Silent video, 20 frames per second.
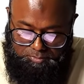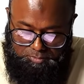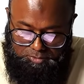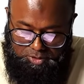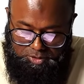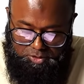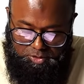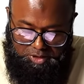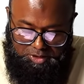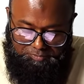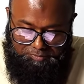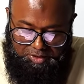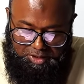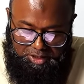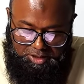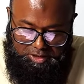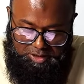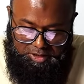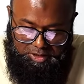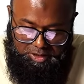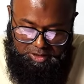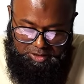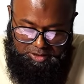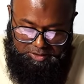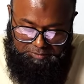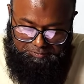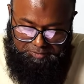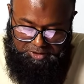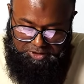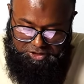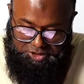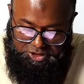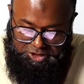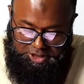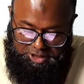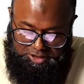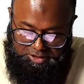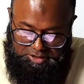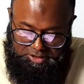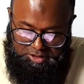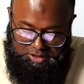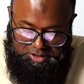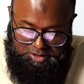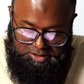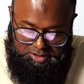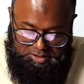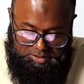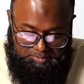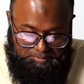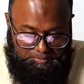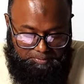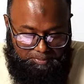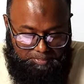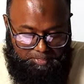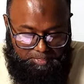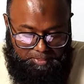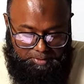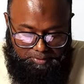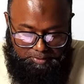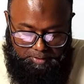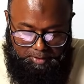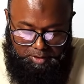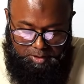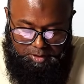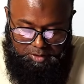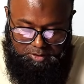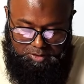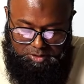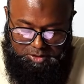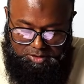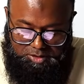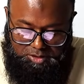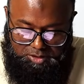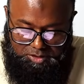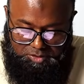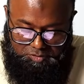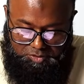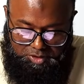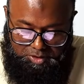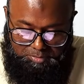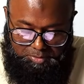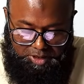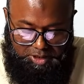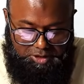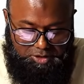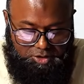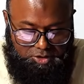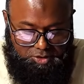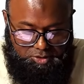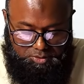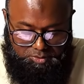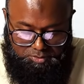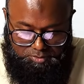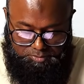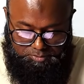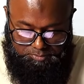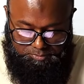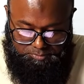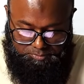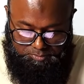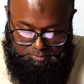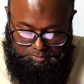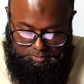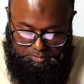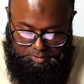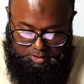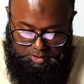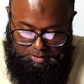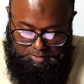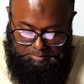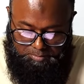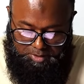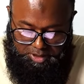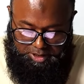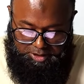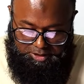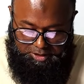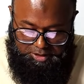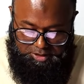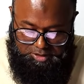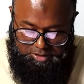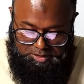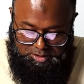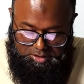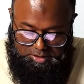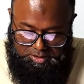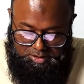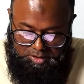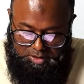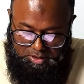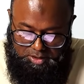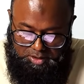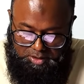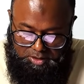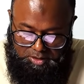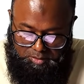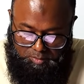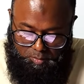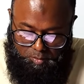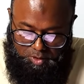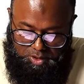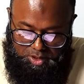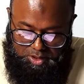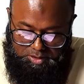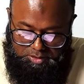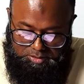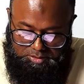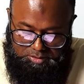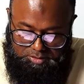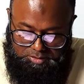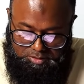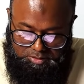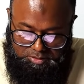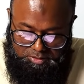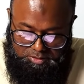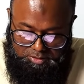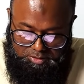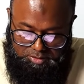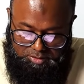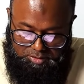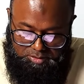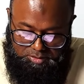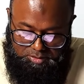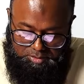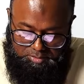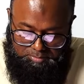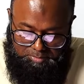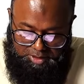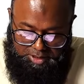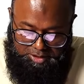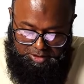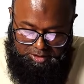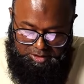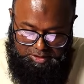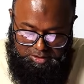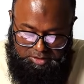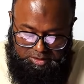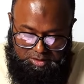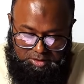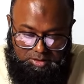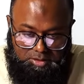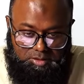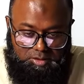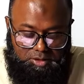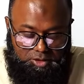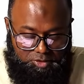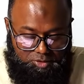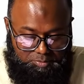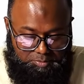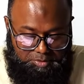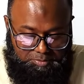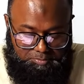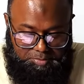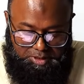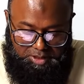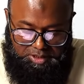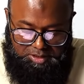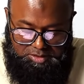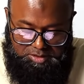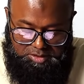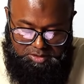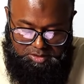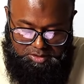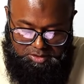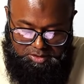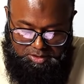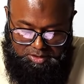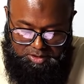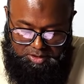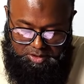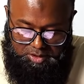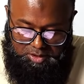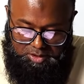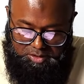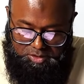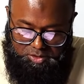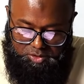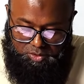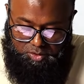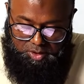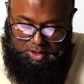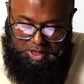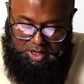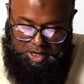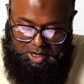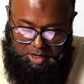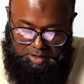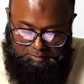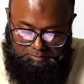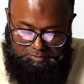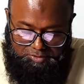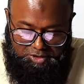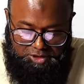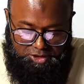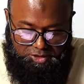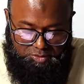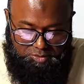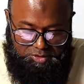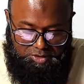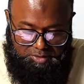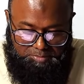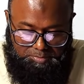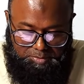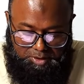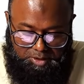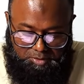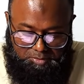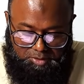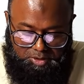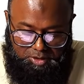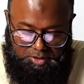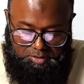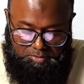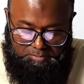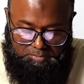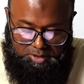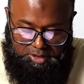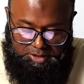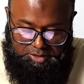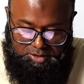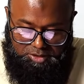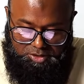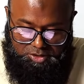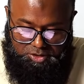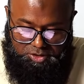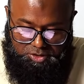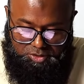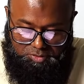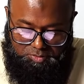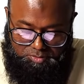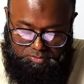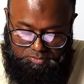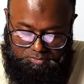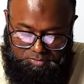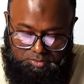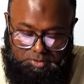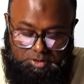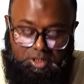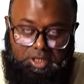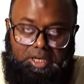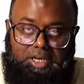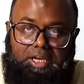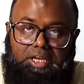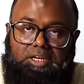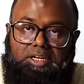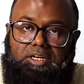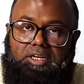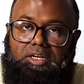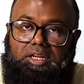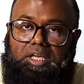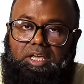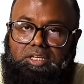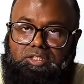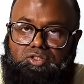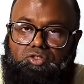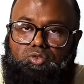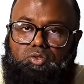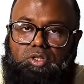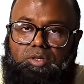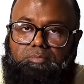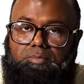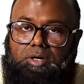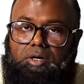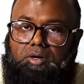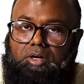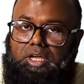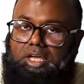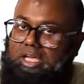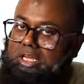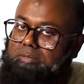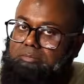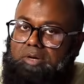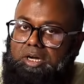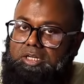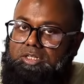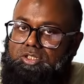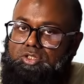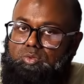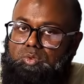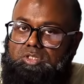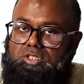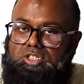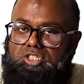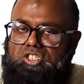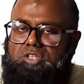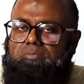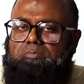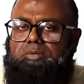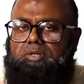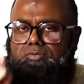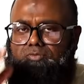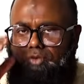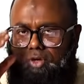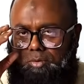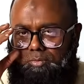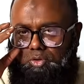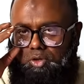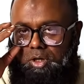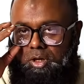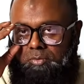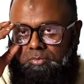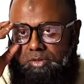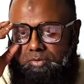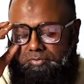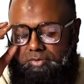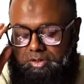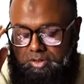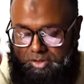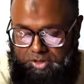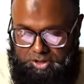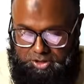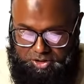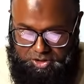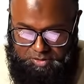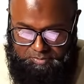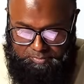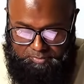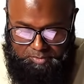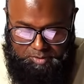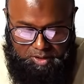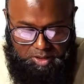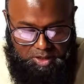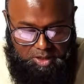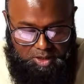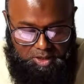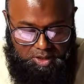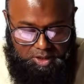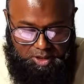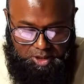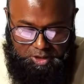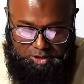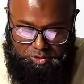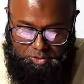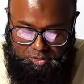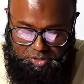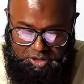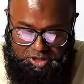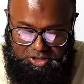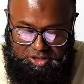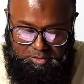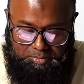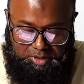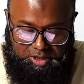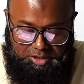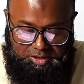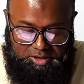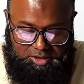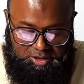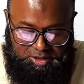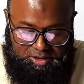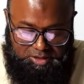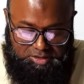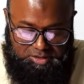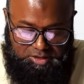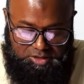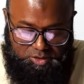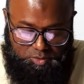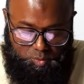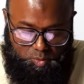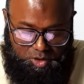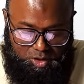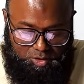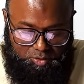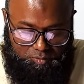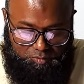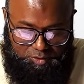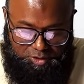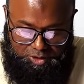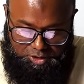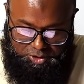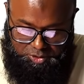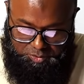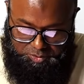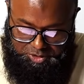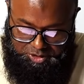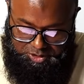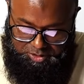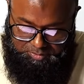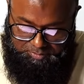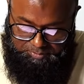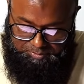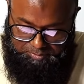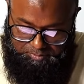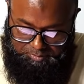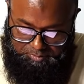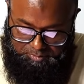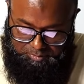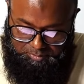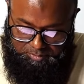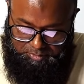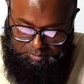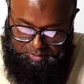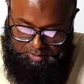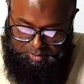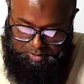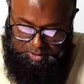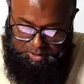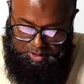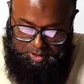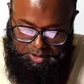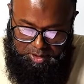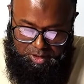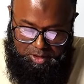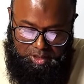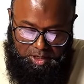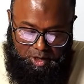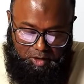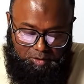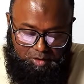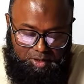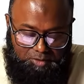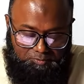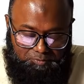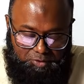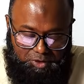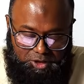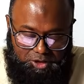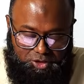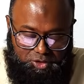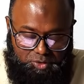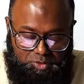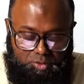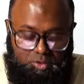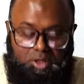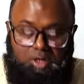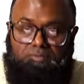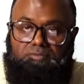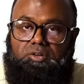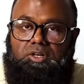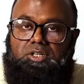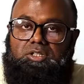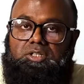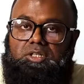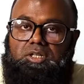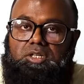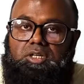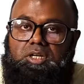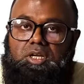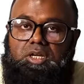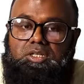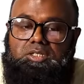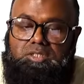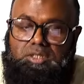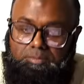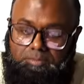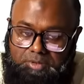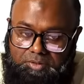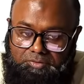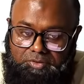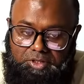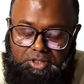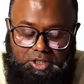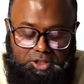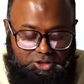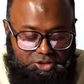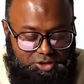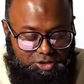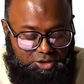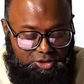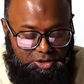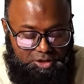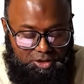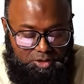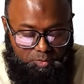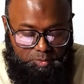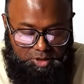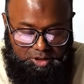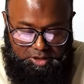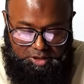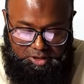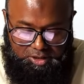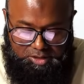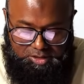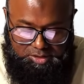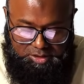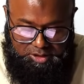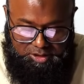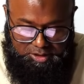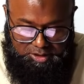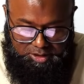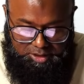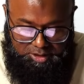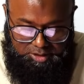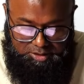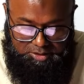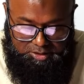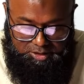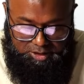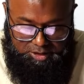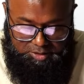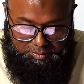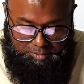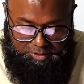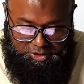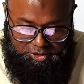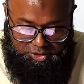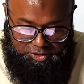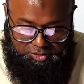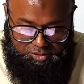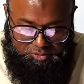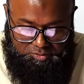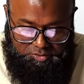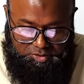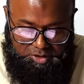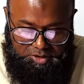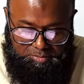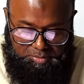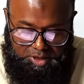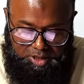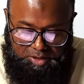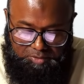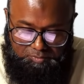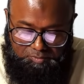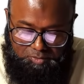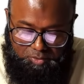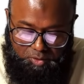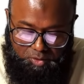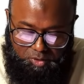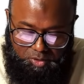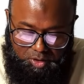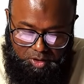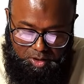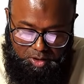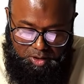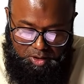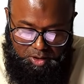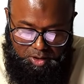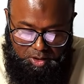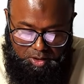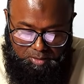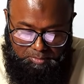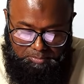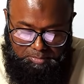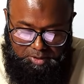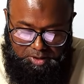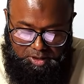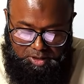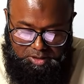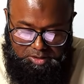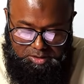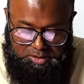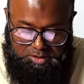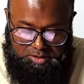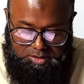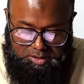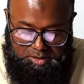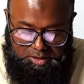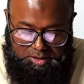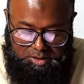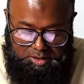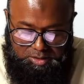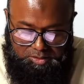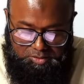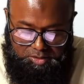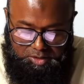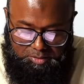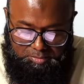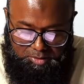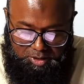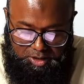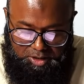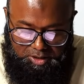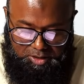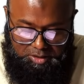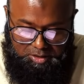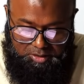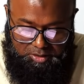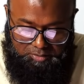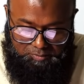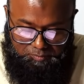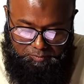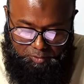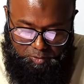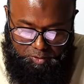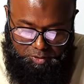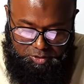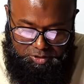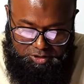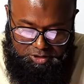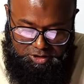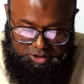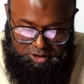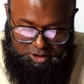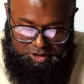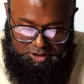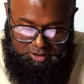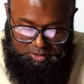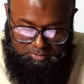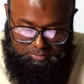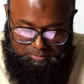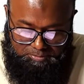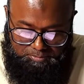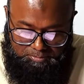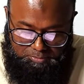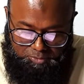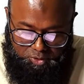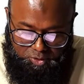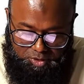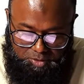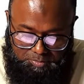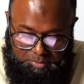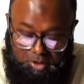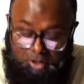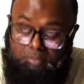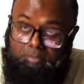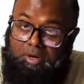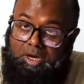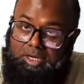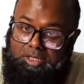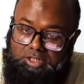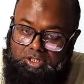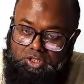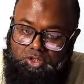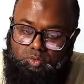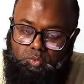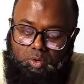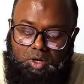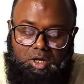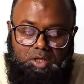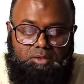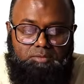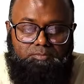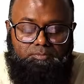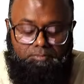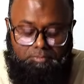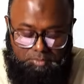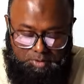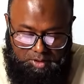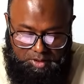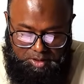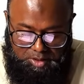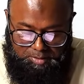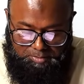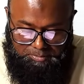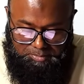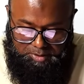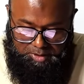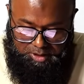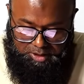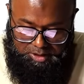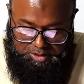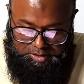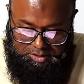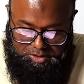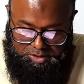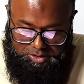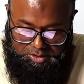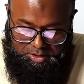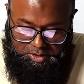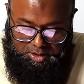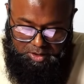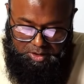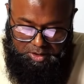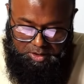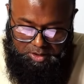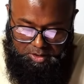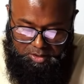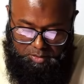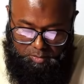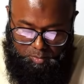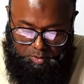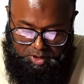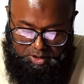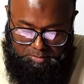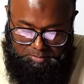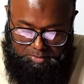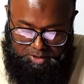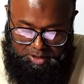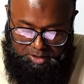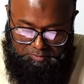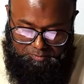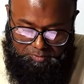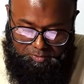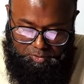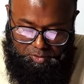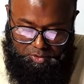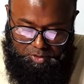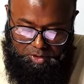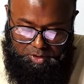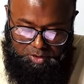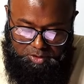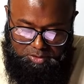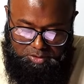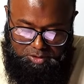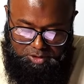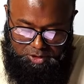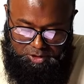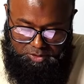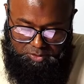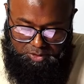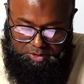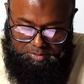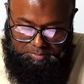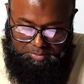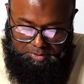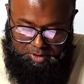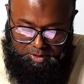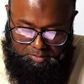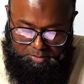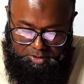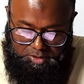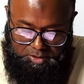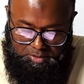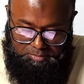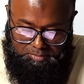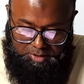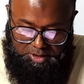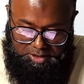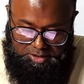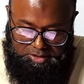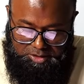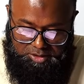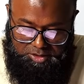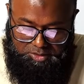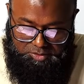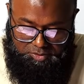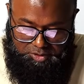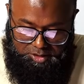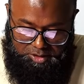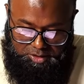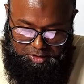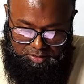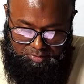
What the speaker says: So if I differentiate this, this is 3 by 2 minus 1 minus, it would be plus, so half t to the power minus 2, n x to the power n minus 1. Simple formula of differentiation. Into dt by dx is 1 over 2t. Now, if we do a further simplification here, we can easily get the expression 3 by 4 plus 3 by 4t to the power minus 1 plus 1 by 4 t to the power minus 3.